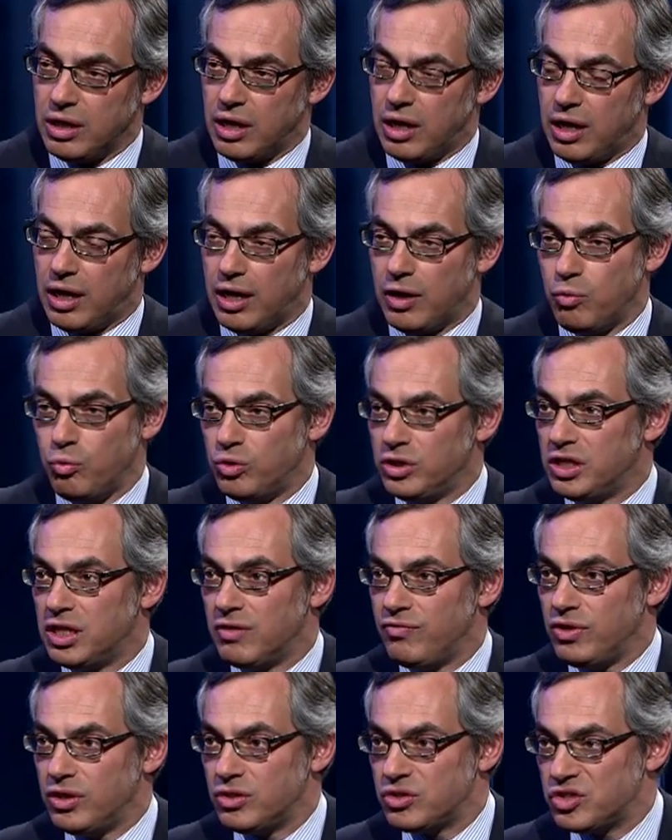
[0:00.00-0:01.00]
Uh, would
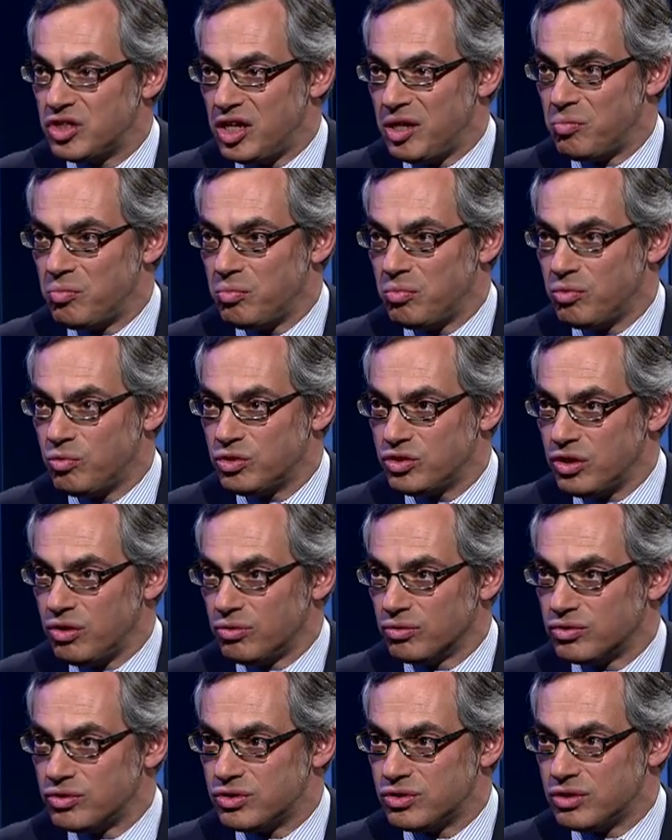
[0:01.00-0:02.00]
give you the same
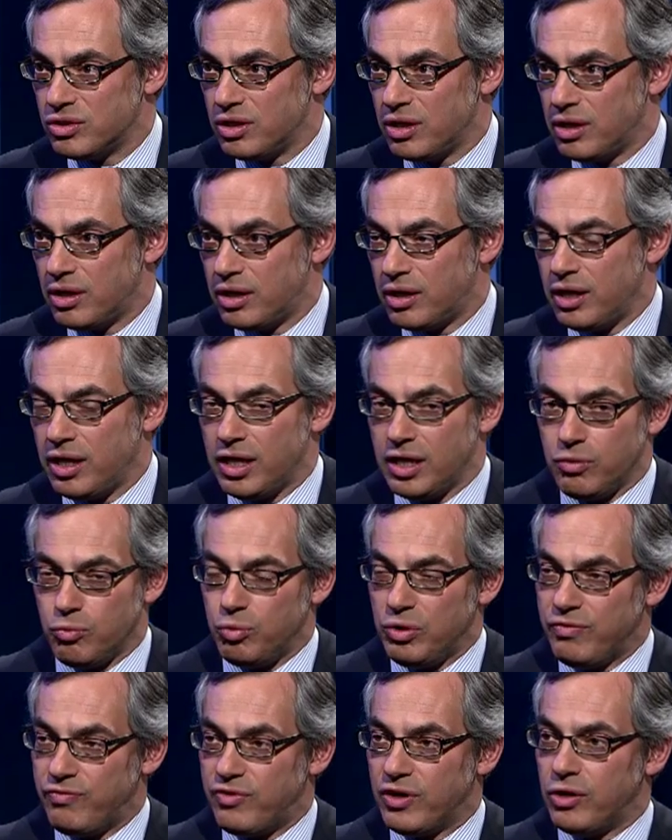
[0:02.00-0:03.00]
results. Mm-hmm. uh, and
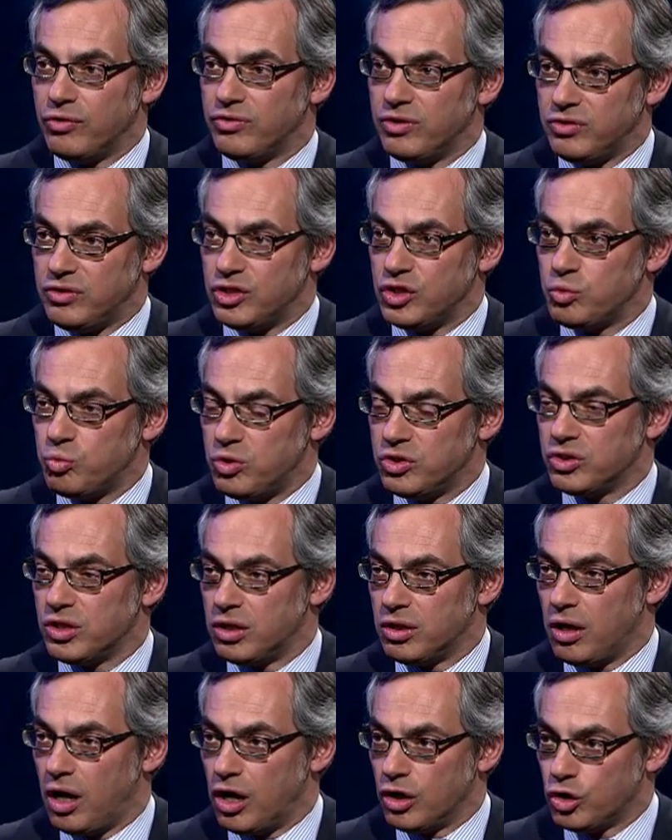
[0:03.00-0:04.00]
we felt that this was
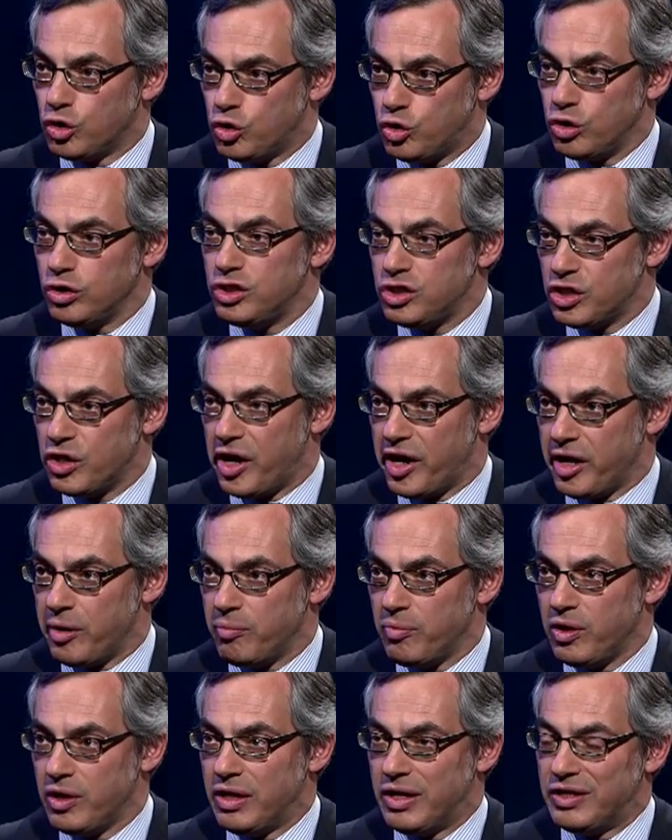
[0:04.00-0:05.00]
a, a good
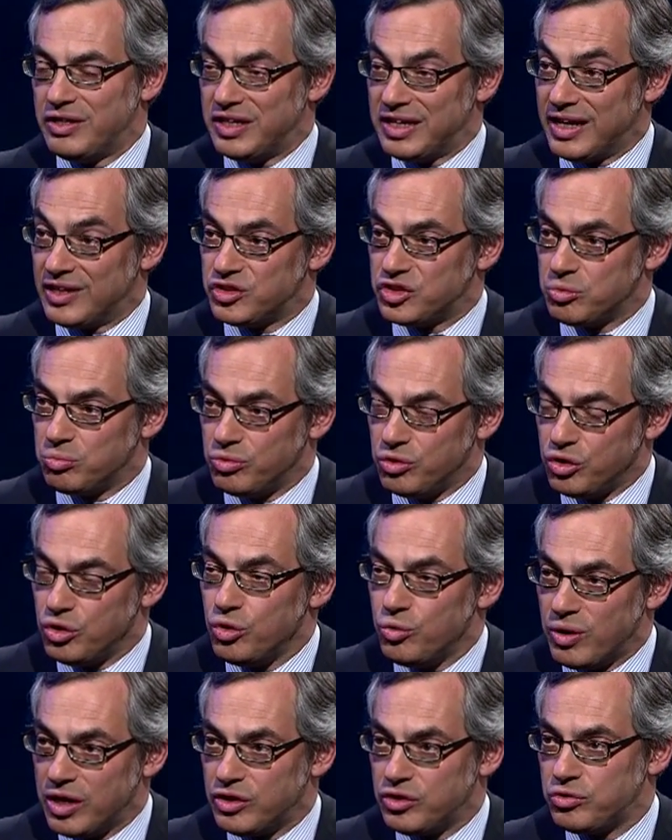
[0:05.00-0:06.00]
time to get some
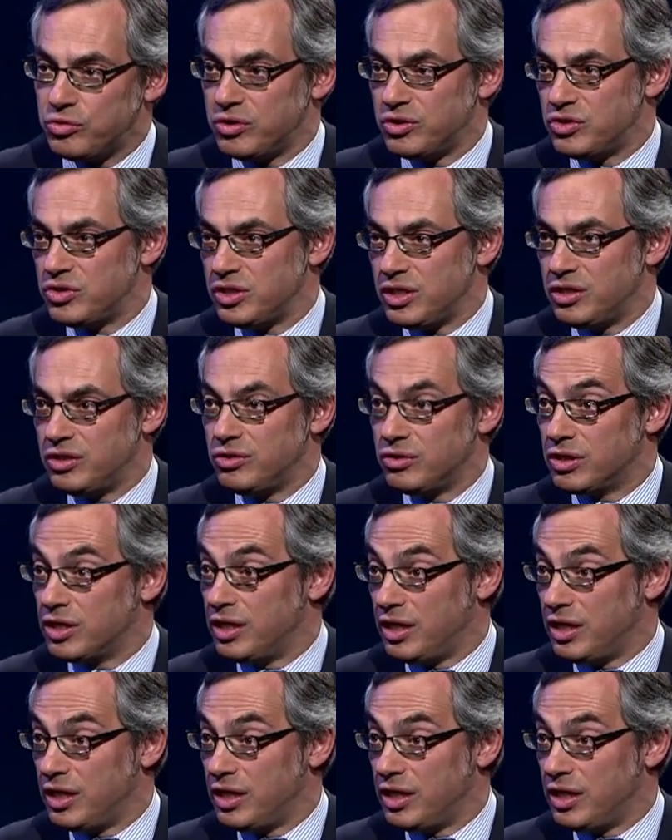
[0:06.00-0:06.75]
new entrants into,